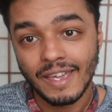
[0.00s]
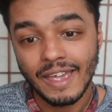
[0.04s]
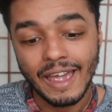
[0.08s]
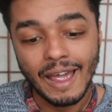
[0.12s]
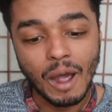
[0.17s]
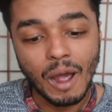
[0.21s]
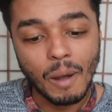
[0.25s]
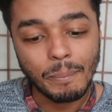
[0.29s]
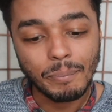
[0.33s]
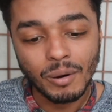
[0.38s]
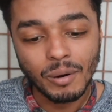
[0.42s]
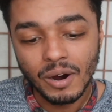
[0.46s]
a
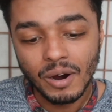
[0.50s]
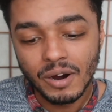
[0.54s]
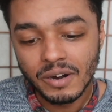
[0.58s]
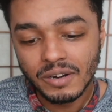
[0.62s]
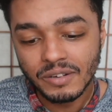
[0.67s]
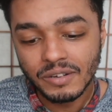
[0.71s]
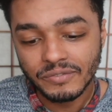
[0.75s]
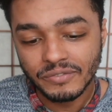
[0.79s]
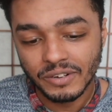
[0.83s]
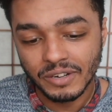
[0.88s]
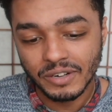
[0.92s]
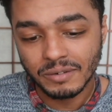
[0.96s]
part
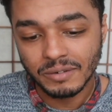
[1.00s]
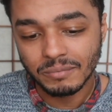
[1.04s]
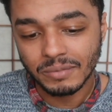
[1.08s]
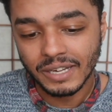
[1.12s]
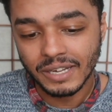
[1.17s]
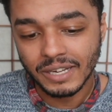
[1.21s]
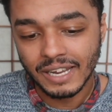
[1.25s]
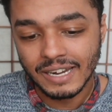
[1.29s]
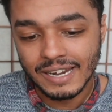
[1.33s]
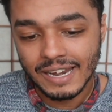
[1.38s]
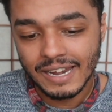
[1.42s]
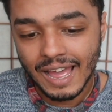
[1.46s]
of him
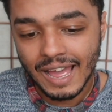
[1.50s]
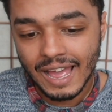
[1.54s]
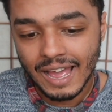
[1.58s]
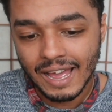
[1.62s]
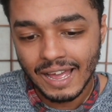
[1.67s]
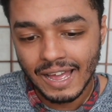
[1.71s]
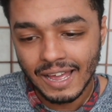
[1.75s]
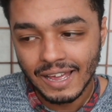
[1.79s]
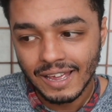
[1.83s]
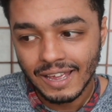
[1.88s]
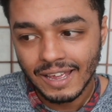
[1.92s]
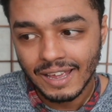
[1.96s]
cannot